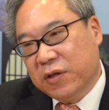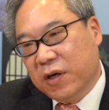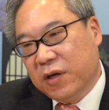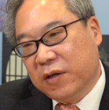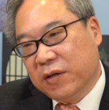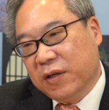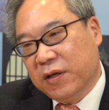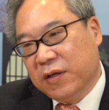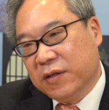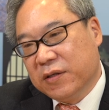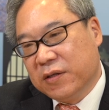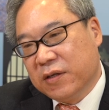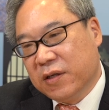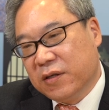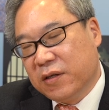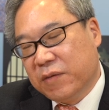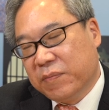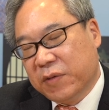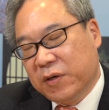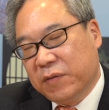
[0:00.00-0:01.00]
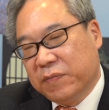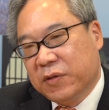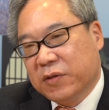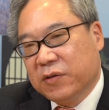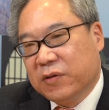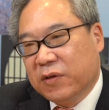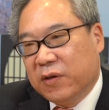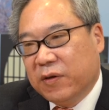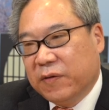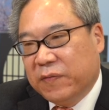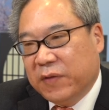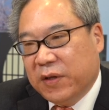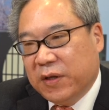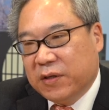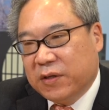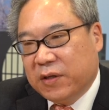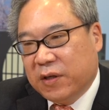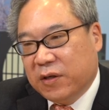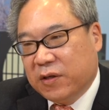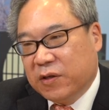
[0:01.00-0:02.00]
the purpose of
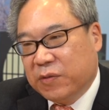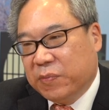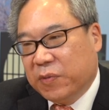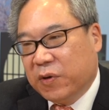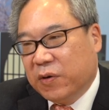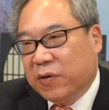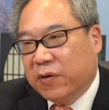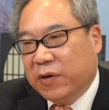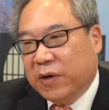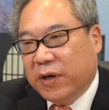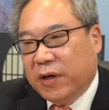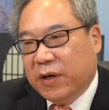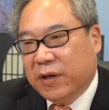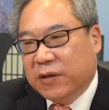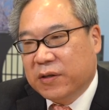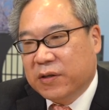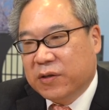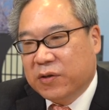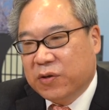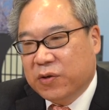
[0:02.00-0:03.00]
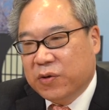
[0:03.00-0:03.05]
this expo is